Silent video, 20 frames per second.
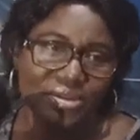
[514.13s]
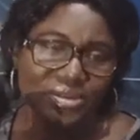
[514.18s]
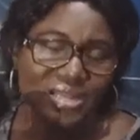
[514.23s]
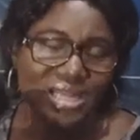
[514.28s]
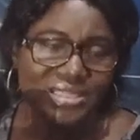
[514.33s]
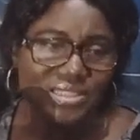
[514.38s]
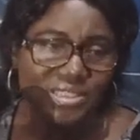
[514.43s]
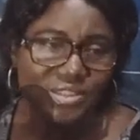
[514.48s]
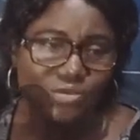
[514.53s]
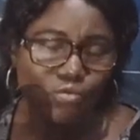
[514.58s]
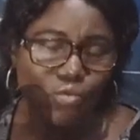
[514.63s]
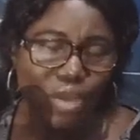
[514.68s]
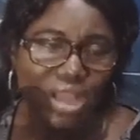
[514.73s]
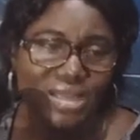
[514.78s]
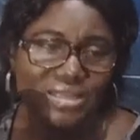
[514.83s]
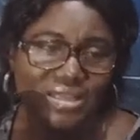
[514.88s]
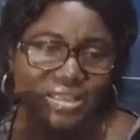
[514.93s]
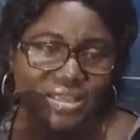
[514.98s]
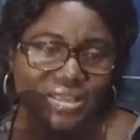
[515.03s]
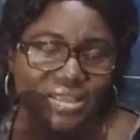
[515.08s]
That is
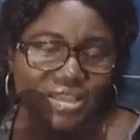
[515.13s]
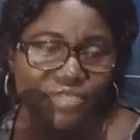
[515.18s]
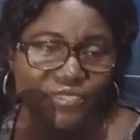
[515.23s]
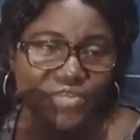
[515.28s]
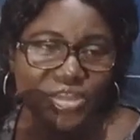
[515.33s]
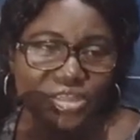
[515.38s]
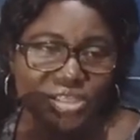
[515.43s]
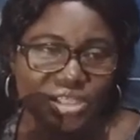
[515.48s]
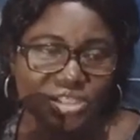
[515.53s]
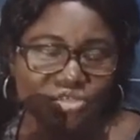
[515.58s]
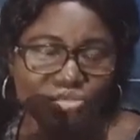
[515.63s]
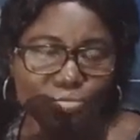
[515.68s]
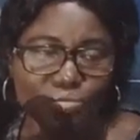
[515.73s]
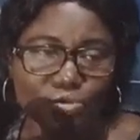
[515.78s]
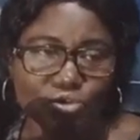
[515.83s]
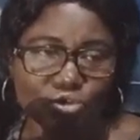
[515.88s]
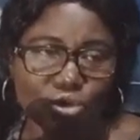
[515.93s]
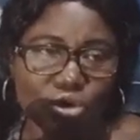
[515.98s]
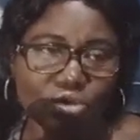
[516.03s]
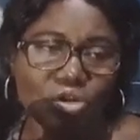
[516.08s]
where the even
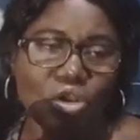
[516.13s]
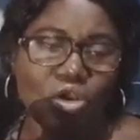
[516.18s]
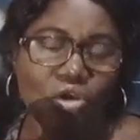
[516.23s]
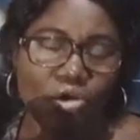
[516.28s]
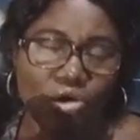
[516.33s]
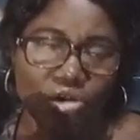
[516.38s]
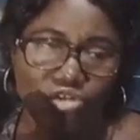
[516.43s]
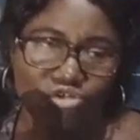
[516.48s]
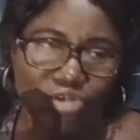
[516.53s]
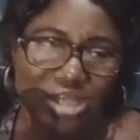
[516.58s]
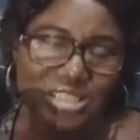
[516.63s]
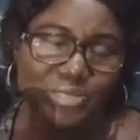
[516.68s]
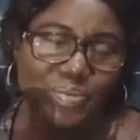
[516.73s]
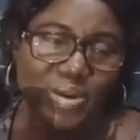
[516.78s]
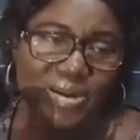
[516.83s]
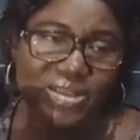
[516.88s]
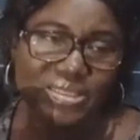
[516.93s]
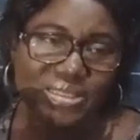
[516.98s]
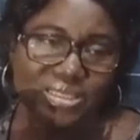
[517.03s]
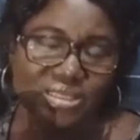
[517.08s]
distribution or
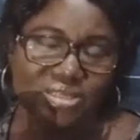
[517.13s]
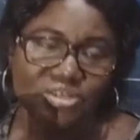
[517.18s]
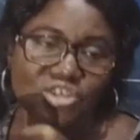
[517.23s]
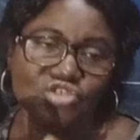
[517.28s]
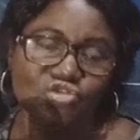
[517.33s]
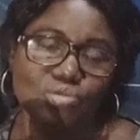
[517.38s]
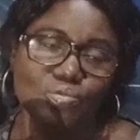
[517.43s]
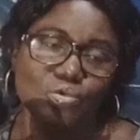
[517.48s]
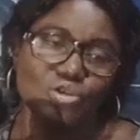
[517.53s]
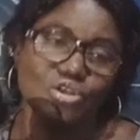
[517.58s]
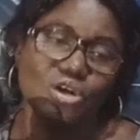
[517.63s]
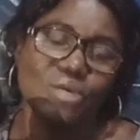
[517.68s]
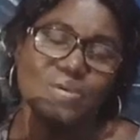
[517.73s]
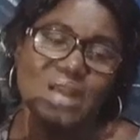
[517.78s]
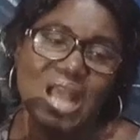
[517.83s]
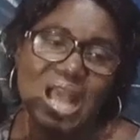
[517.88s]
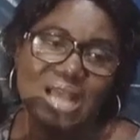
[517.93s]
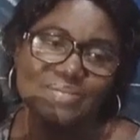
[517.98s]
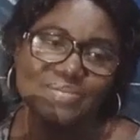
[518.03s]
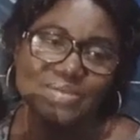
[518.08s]
transparency in distribution
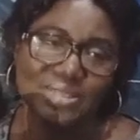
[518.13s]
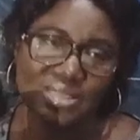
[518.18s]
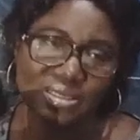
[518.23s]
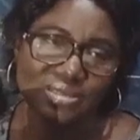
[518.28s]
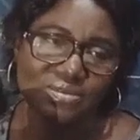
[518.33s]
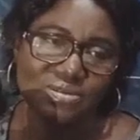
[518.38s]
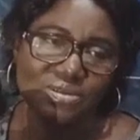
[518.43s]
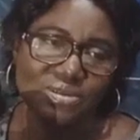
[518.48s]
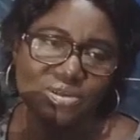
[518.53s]
comes in.